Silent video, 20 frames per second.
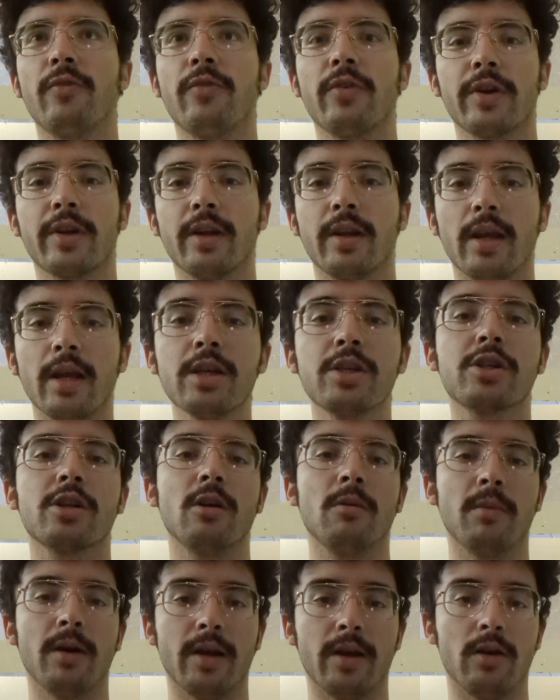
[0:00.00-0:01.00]
freaking
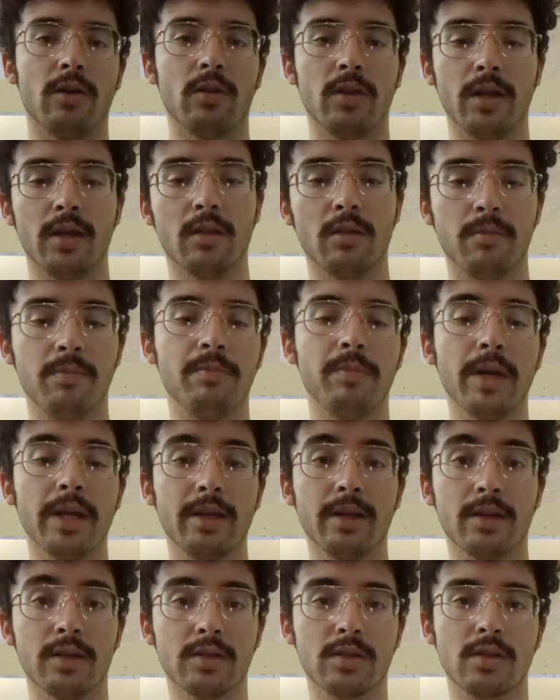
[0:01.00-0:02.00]
Ishmael, like the
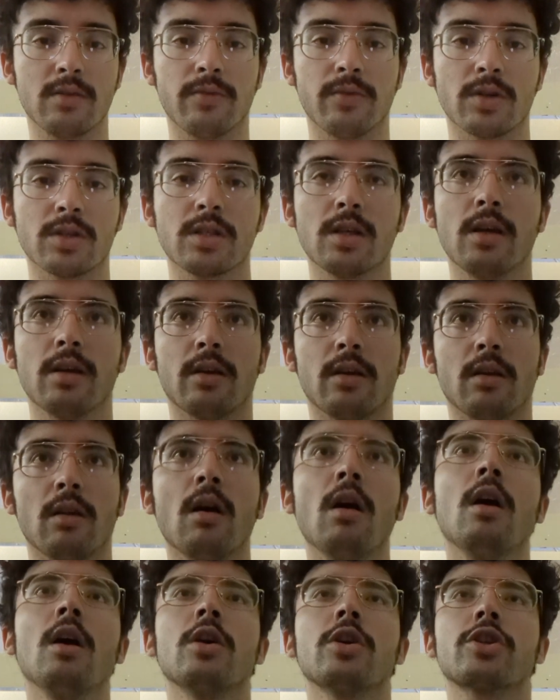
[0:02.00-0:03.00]
biggest Forsaken.
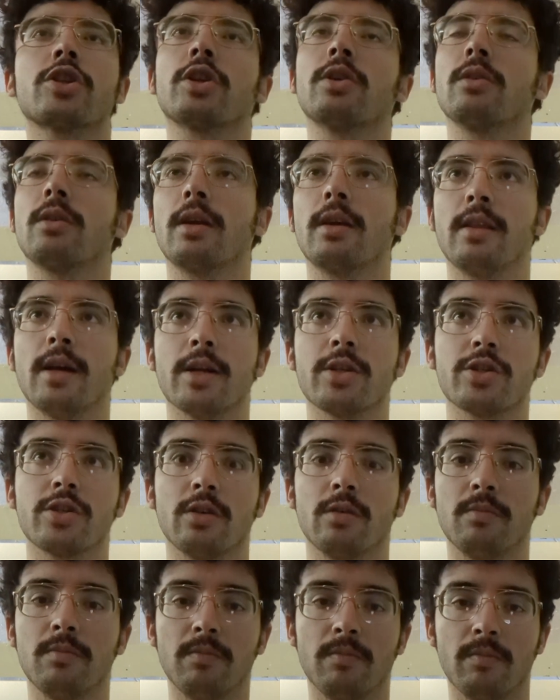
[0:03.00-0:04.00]
Surely that
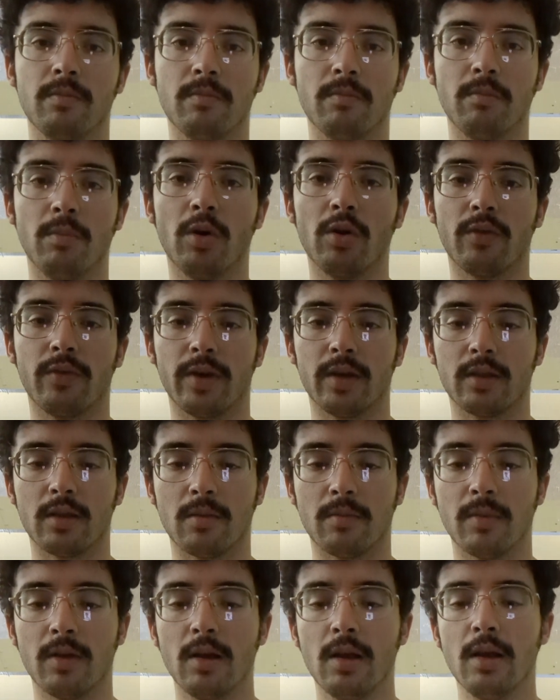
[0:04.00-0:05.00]
should motivate
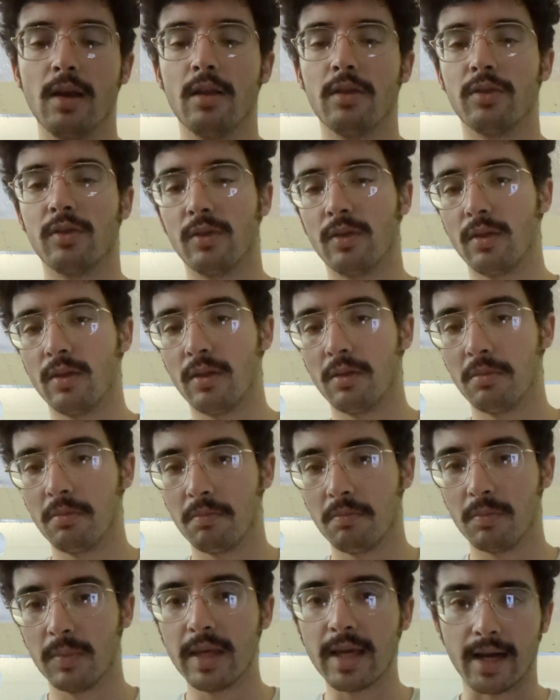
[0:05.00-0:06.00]
them.
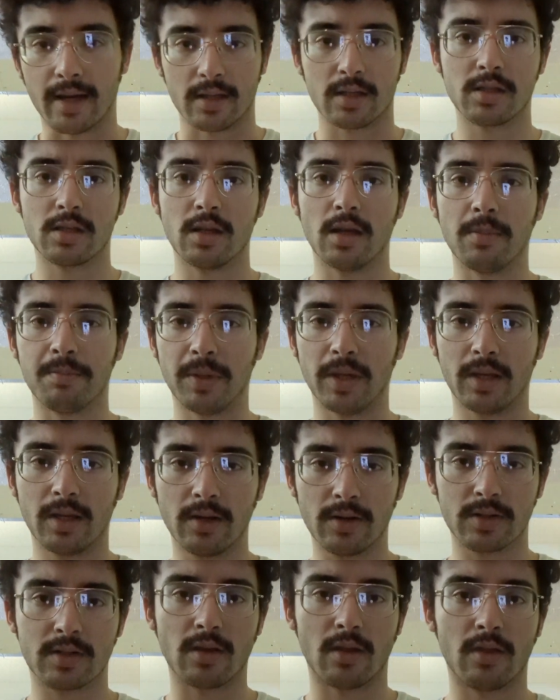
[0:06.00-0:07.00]
Yes, but
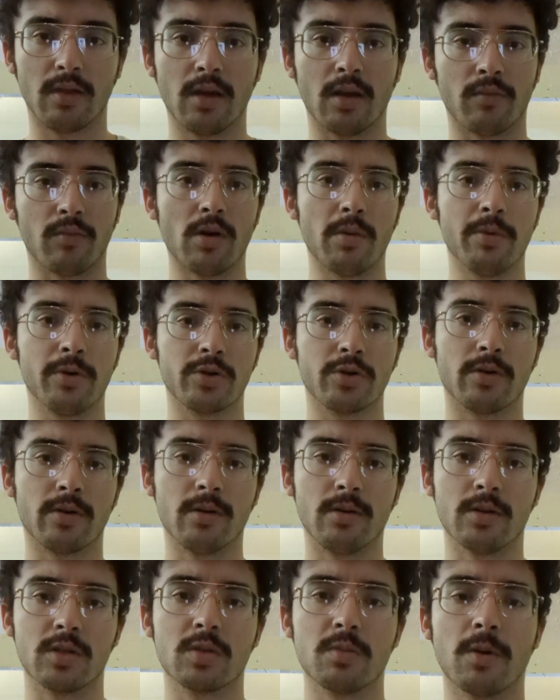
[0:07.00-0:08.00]
here's the thing. Robert
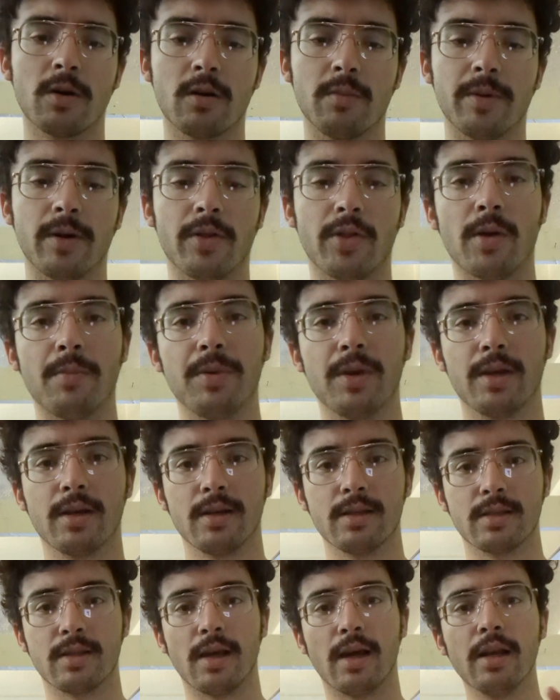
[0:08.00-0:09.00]
Jordan is smart about that
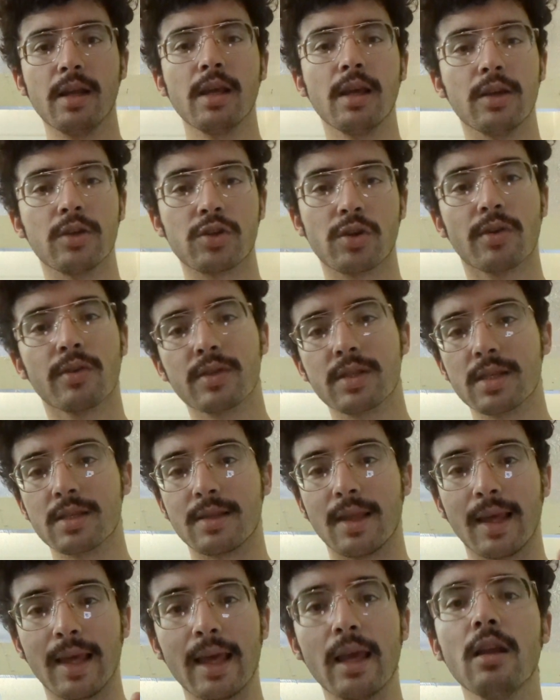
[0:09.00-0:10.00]
because then he introduces
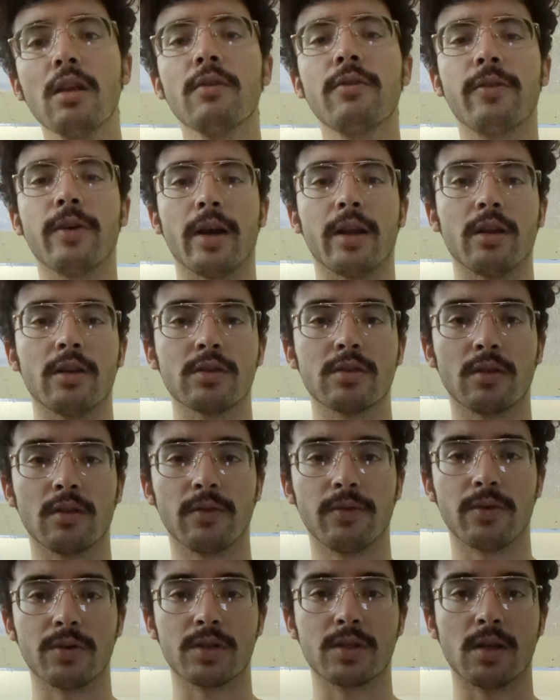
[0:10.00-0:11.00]
the infighting to the
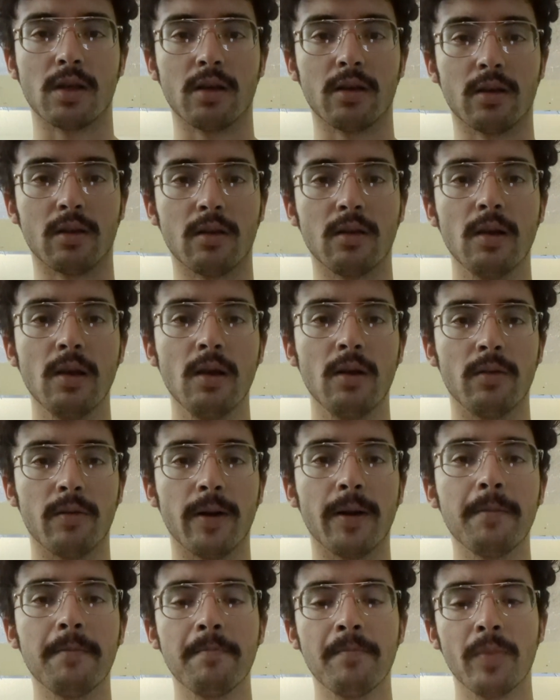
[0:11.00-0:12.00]
Forsaken,
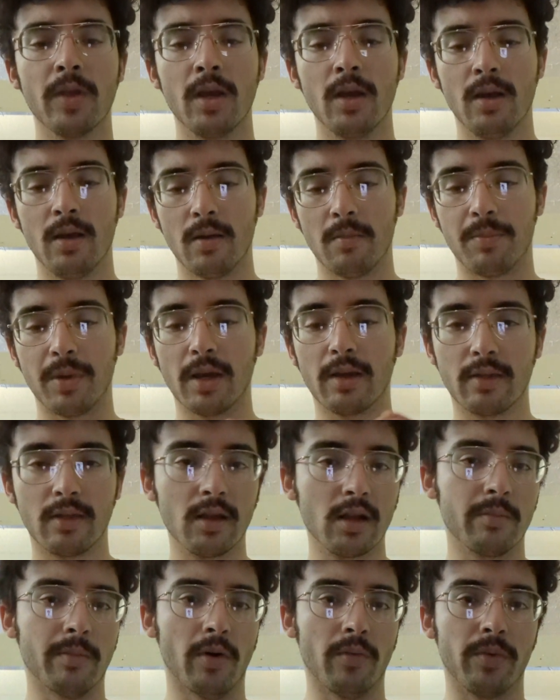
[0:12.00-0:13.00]
right? Big
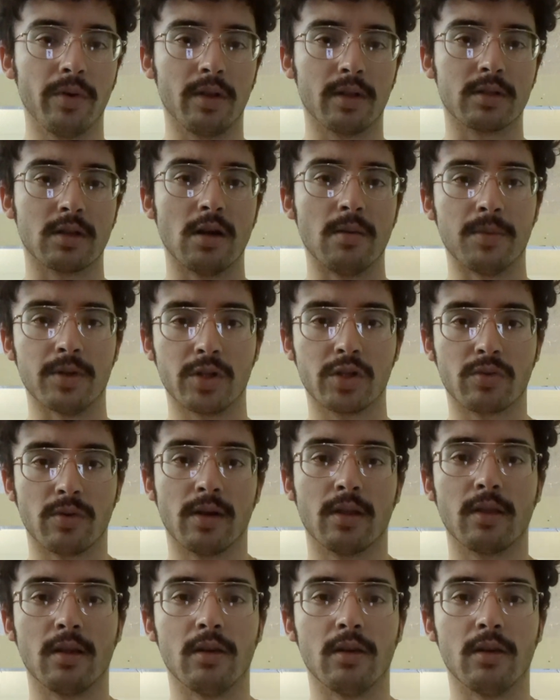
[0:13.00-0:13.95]
thing about Wheel of Time is strength